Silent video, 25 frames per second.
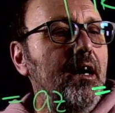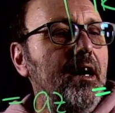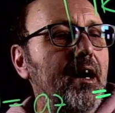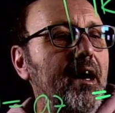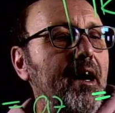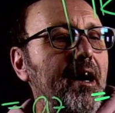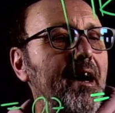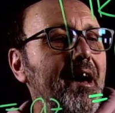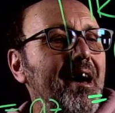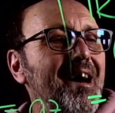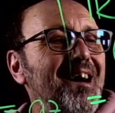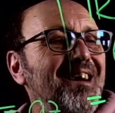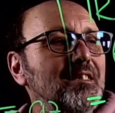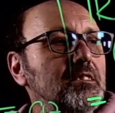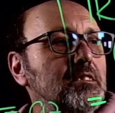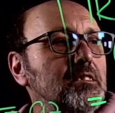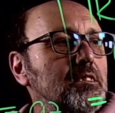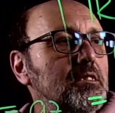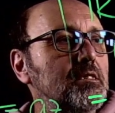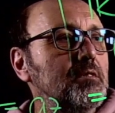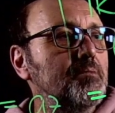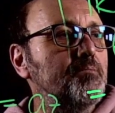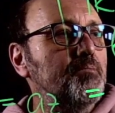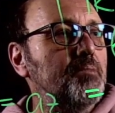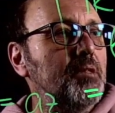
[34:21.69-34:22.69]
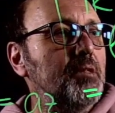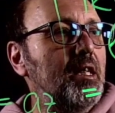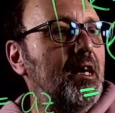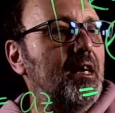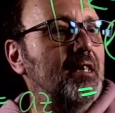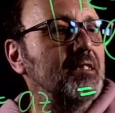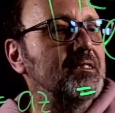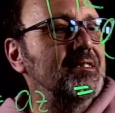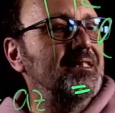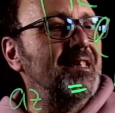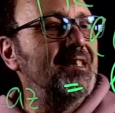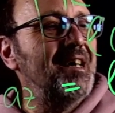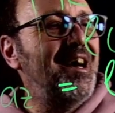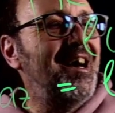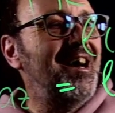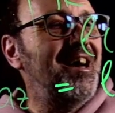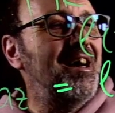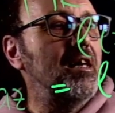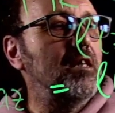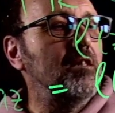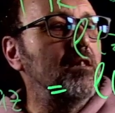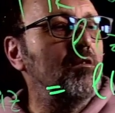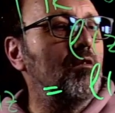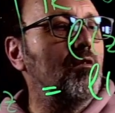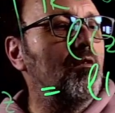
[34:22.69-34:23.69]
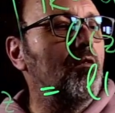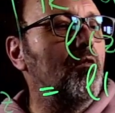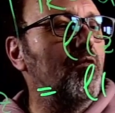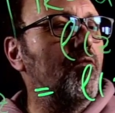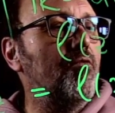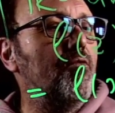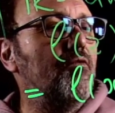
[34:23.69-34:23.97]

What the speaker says: x plus L of